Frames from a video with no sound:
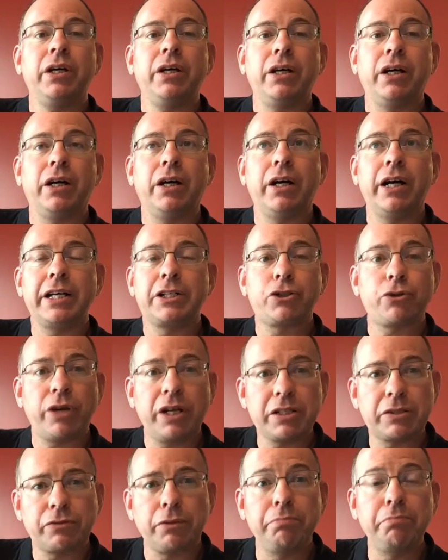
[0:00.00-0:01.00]
a
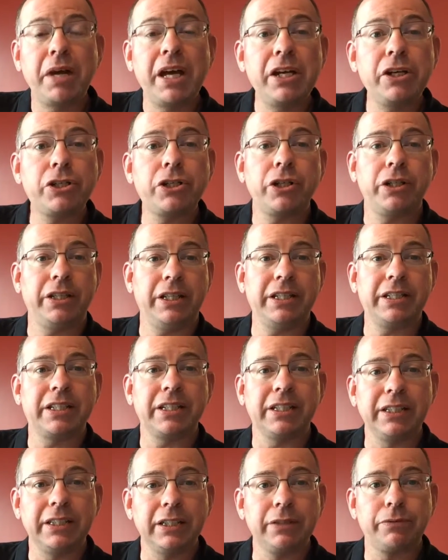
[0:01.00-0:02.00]
transformation that
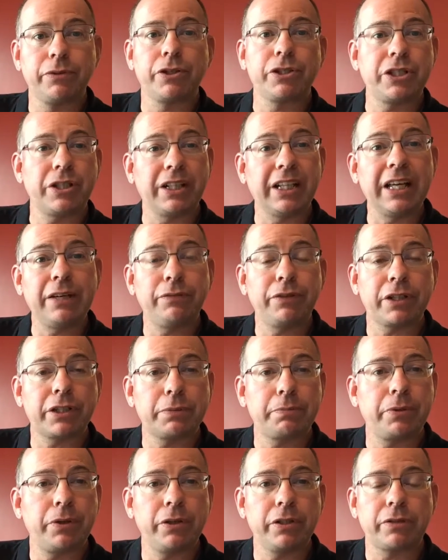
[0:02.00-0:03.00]
delivers a life
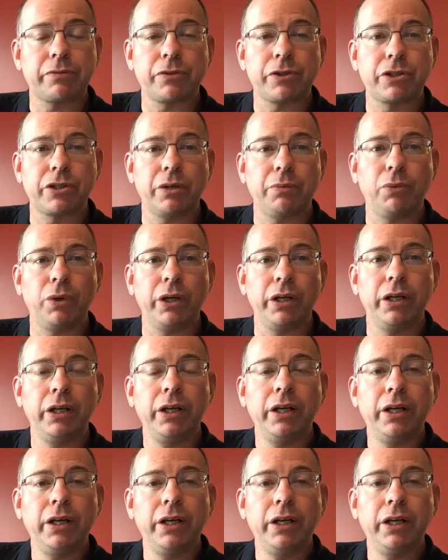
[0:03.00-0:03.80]
experience for someone,